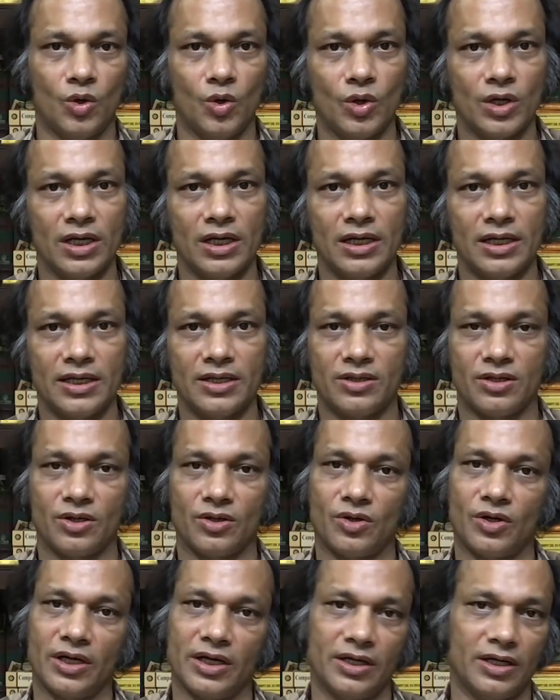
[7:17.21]
Oral is
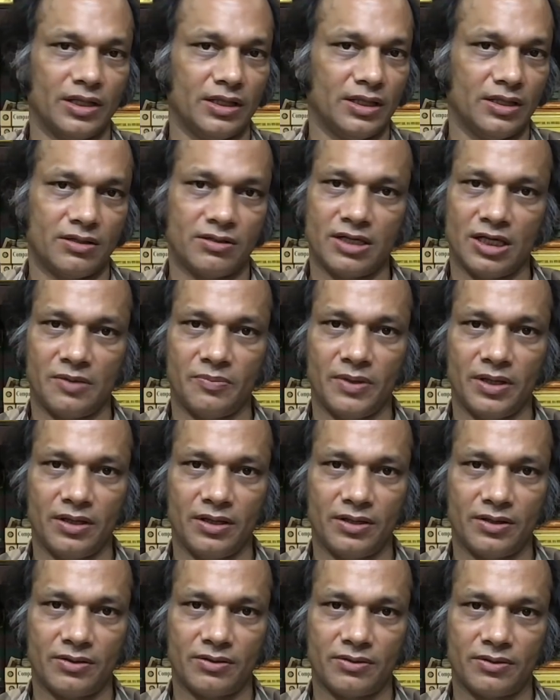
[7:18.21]
recorded in the
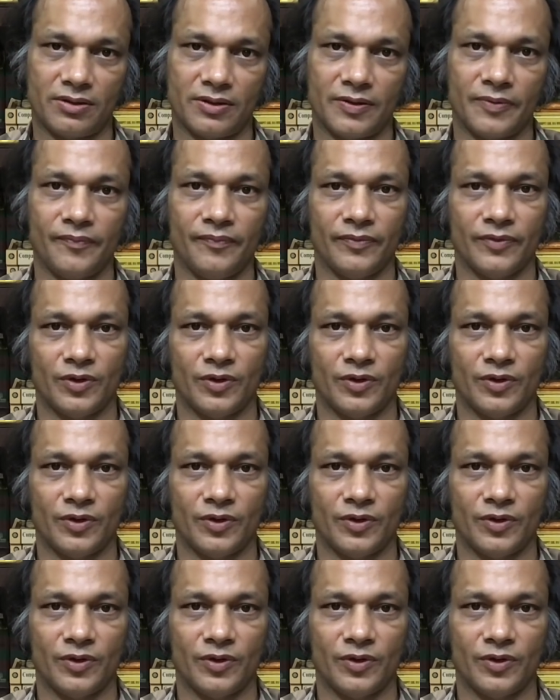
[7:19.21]
statements.